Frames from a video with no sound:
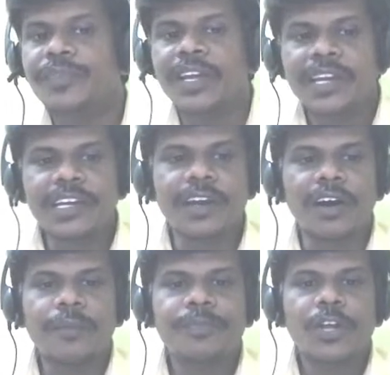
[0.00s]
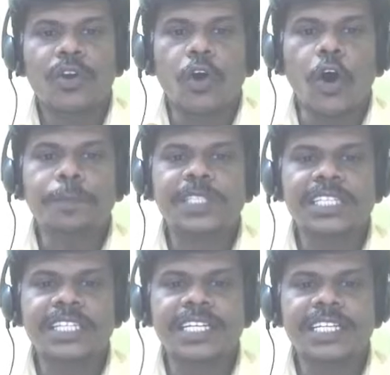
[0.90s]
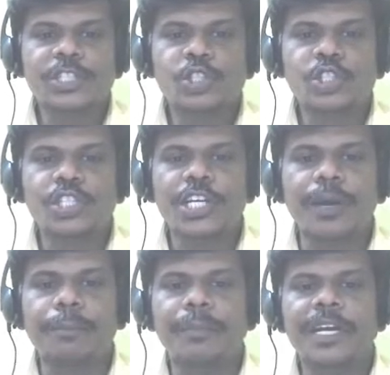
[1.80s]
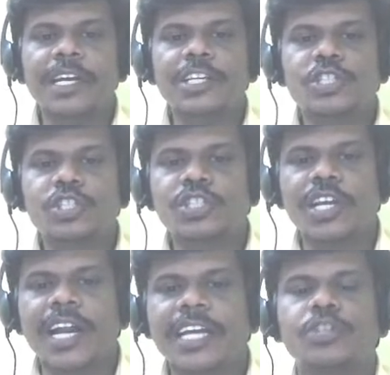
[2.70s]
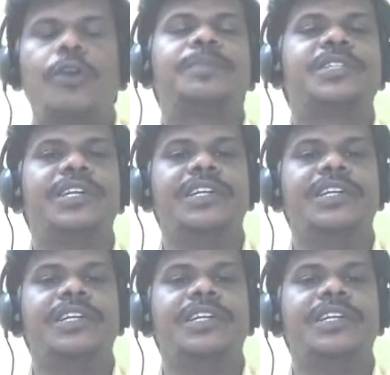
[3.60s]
Here option 3, serum is the right option.